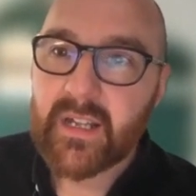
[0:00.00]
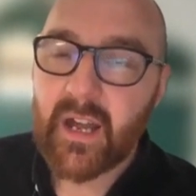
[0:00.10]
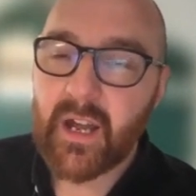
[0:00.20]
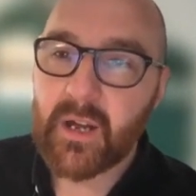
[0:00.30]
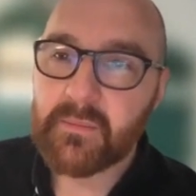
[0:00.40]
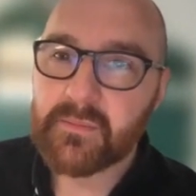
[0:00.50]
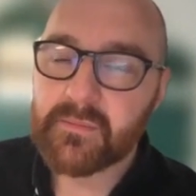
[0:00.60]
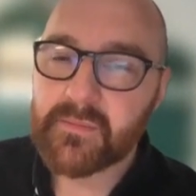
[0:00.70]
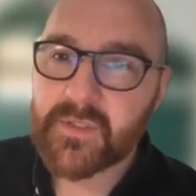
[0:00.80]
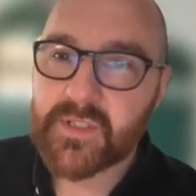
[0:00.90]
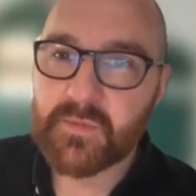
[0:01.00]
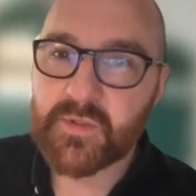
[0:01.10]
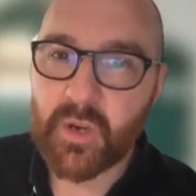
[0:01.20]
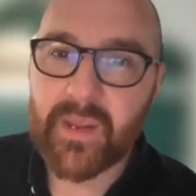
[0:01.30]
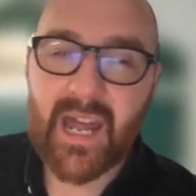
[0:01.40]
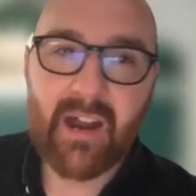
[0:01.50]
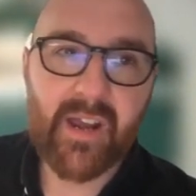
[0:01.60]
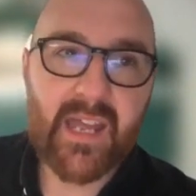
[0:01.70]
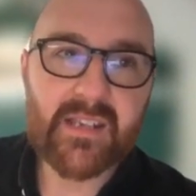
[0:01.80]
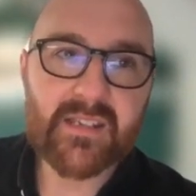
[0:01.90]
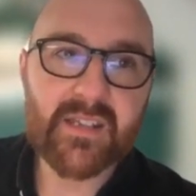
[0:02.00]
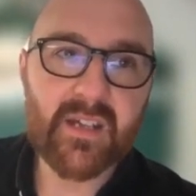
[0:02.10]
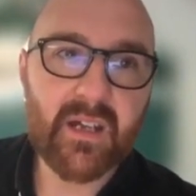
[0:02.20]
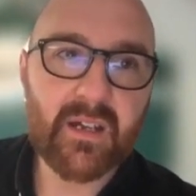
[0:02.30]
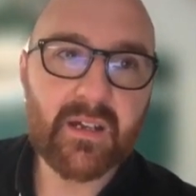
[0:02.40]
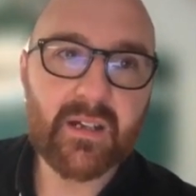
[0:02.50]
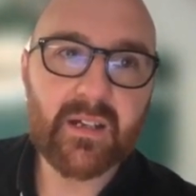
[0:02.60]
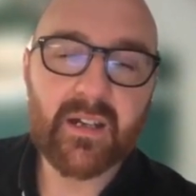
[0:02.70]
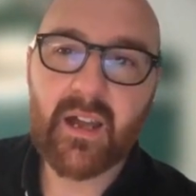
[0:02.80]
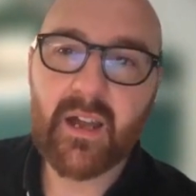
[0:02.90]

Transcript: subgenomic RNAs that are